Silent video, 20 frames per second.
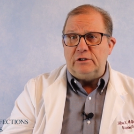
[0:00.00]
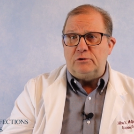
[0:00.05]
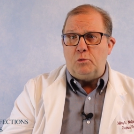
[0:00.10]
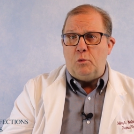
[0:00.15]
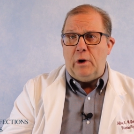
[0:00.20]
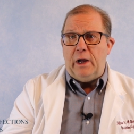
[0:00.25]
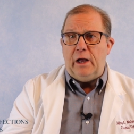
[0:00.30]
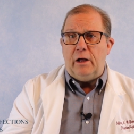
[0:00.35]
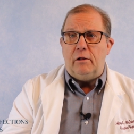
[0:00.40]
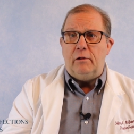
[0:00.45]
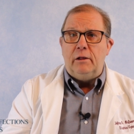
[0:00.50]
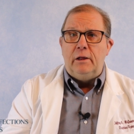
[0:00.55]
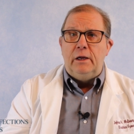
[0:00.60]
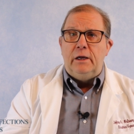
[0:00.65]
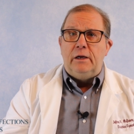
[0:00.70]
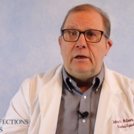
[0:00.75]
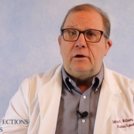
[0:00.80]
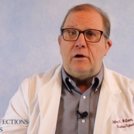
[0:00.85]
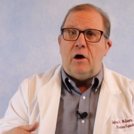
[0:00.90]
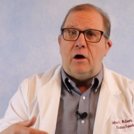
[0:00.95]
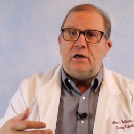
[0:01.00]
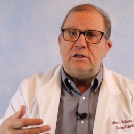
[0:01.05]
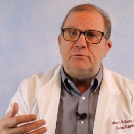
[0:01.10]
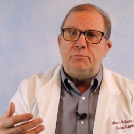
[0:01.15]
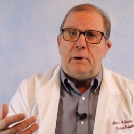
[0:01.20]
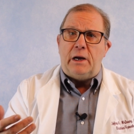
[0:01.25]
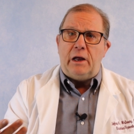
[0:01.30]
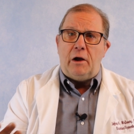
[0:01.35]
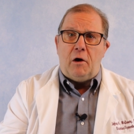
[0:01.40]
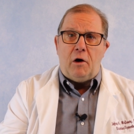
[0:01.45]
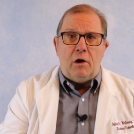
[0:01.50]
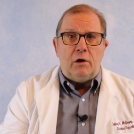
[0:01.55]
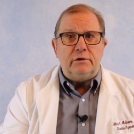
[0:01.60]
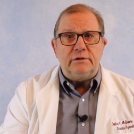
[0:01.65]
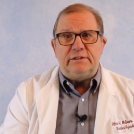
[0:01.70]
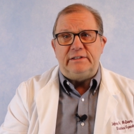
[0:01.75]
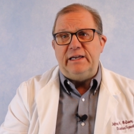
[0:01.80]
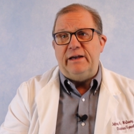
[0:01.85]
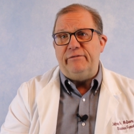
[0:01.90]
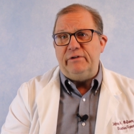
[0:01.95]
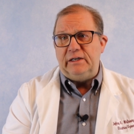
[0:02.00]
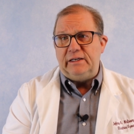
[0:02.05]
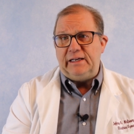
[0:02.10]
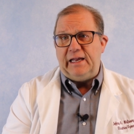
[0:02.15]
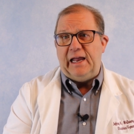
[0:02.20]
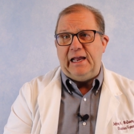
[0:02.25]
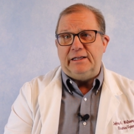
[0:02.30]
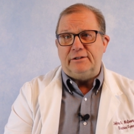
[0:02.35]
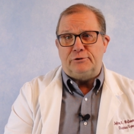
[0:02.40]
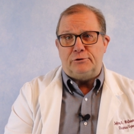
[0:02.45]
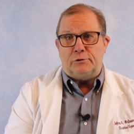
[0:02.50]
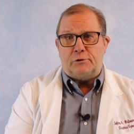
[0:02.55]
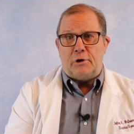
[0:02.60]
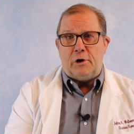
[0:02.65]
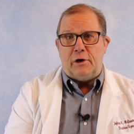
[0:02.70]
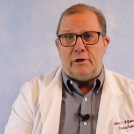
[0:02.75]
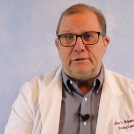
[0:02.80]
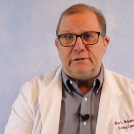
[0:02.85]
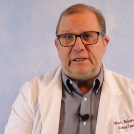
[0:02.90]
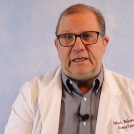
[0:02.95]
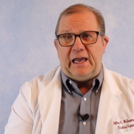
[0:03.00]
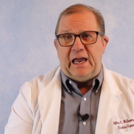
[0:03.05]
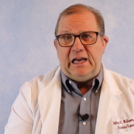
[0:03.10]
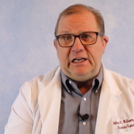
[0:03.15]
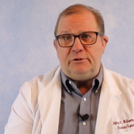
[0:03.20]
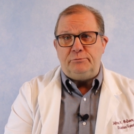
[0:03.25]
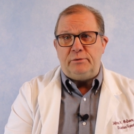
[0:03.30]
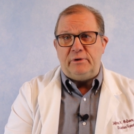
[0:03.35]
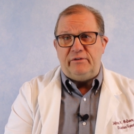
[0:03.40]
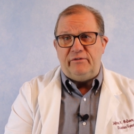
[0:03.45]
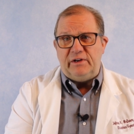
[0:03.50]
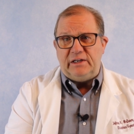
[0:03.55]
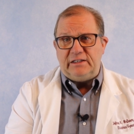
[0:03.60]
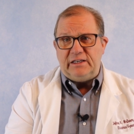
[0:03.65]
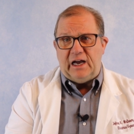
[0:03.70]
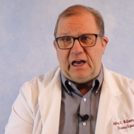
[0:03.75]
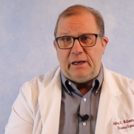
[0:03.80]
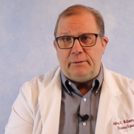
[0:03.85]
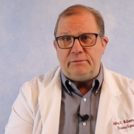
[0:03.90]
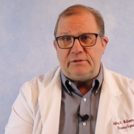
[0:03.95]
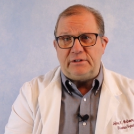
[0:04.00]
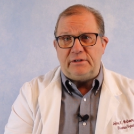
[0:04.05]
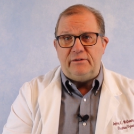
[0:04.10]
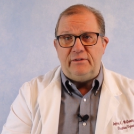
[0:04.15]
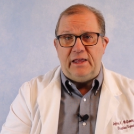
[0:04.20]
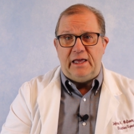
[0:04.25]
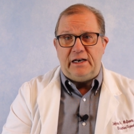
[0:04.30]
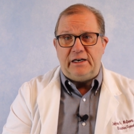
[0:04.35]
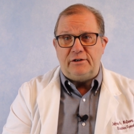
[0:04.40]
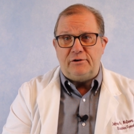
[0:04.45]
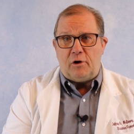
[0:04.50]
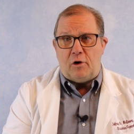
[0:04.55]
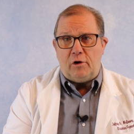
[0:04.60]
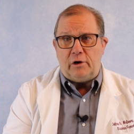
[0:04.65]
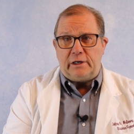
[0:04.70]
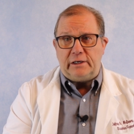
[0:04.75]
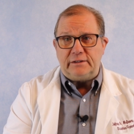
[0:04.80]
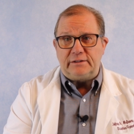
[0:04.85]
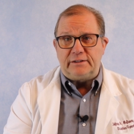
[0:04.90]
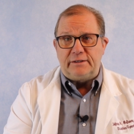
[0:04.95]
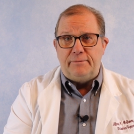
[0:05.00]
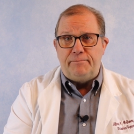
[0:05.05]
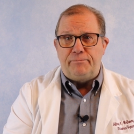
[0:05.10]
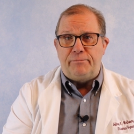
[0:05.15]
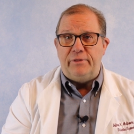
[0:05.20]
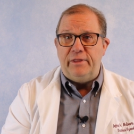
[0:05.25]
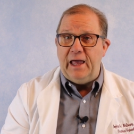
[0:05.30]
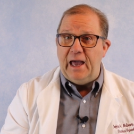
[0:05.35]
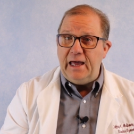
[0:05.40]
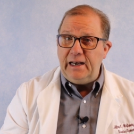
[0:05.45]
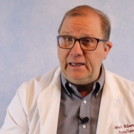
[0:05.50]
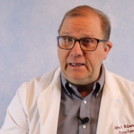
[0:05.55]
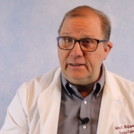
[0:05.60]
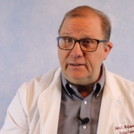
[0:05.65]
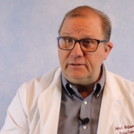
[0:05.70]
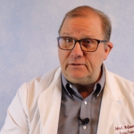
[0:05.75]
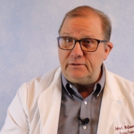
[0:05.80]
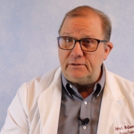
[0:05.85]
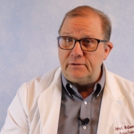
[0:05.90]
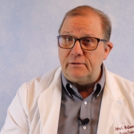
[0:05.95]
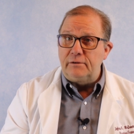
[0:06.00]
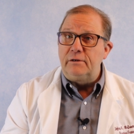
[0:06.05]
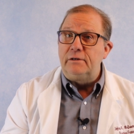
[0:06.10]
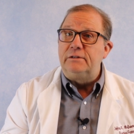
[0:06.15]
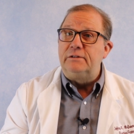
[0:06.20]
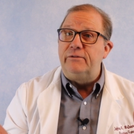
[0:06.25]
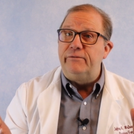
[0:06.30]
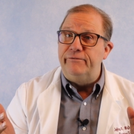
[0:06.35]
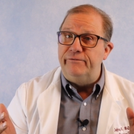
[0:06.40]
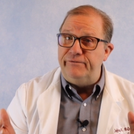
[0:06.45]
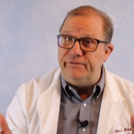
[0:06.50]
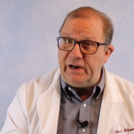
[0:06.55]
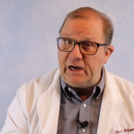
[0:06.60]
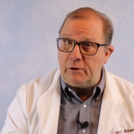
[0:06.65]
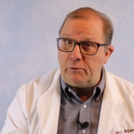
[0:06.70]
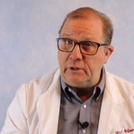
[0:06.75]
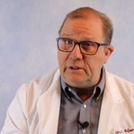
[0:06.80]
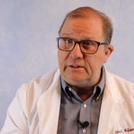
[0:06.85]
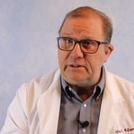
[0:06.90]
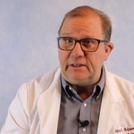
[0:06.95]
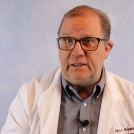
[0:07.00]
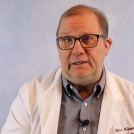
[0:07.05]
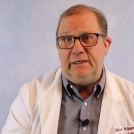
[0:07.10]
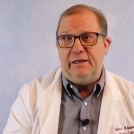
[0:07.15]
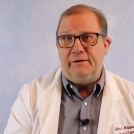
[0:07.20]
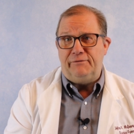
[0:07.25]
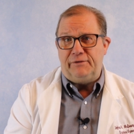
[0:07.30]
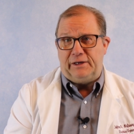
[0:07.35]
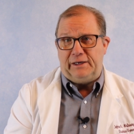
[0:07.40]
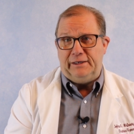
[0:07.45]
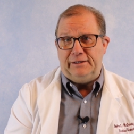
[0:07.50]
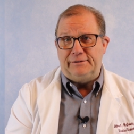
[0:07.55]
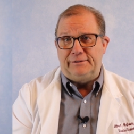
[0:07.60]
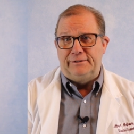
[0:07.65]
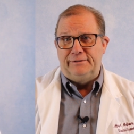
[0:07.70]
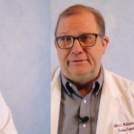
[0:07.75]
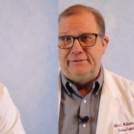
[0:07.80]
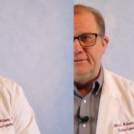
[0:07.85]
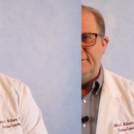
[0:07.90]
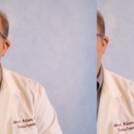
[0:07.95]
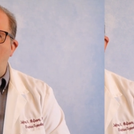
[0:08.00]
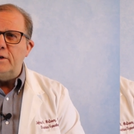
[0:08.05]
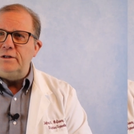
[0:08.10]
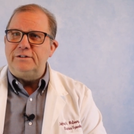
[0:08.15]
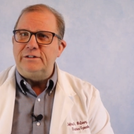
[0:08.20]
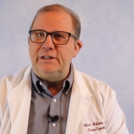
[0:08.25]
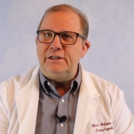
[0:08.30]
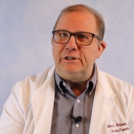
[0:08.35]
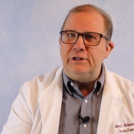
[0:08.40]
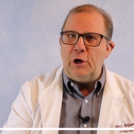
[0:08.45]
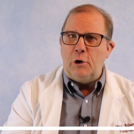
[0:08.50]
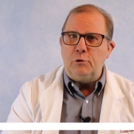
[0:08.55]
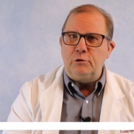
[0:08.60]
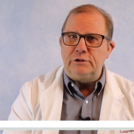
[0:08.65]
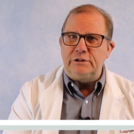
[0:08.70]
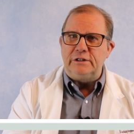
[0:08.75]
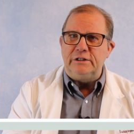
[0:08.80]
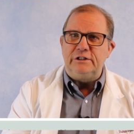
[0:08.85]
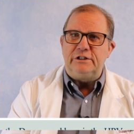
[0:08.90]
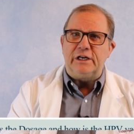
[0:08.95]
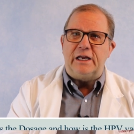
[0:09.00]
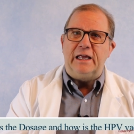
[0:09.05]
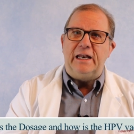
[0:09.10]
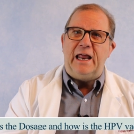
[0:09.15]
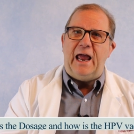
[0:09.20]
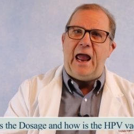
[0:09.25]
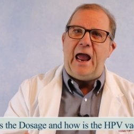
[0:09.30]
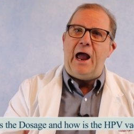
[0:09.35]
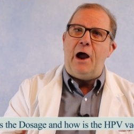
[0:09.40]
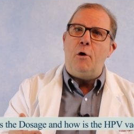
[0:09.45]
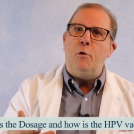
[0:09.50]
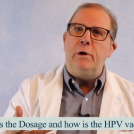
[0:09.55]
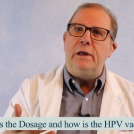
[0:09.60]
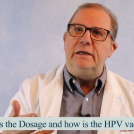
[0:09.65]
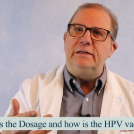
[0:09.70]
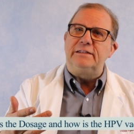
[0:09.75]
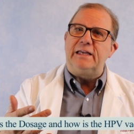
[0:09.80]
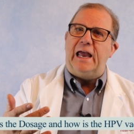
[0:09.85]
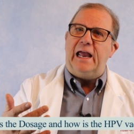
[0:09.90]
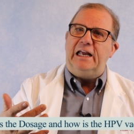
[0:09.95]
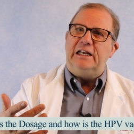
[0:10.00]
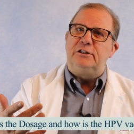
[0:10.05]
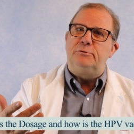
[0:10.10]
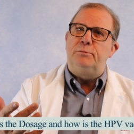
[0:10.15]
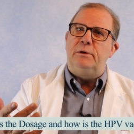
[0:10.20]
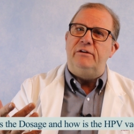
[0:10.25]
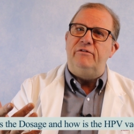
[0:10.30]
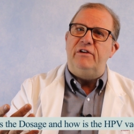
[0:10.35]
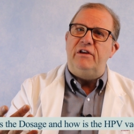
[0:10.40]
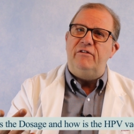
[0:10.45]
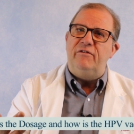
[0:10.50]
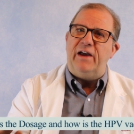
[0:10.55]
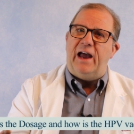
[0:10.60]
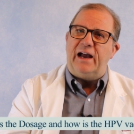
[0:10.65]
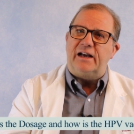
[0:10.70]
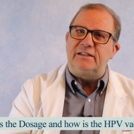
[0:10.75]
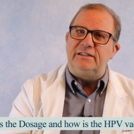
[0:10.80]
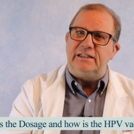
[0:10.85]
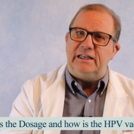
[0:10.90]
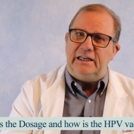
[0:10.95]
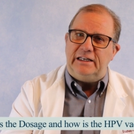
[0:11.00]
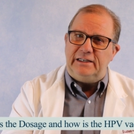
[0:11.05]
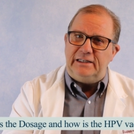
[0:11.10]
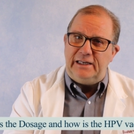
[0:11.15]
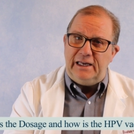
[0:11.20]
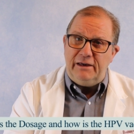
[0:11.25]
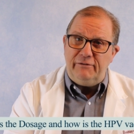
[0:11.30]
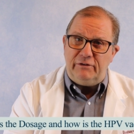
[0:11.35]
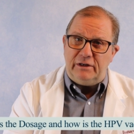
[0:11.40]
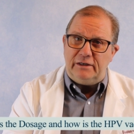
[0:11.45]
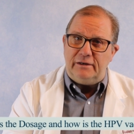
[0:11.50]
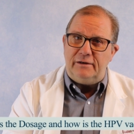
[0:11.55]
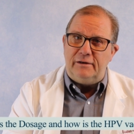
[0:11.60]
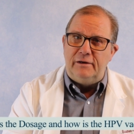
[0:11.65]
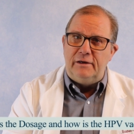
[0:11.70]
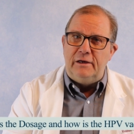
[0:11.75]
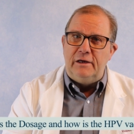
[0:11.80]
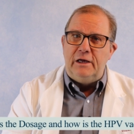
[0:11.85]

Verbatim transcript: as well, caused by all seven cancer causing HPV types that it targets. That is very significant. What is the dosage and how is HPV vaccine given?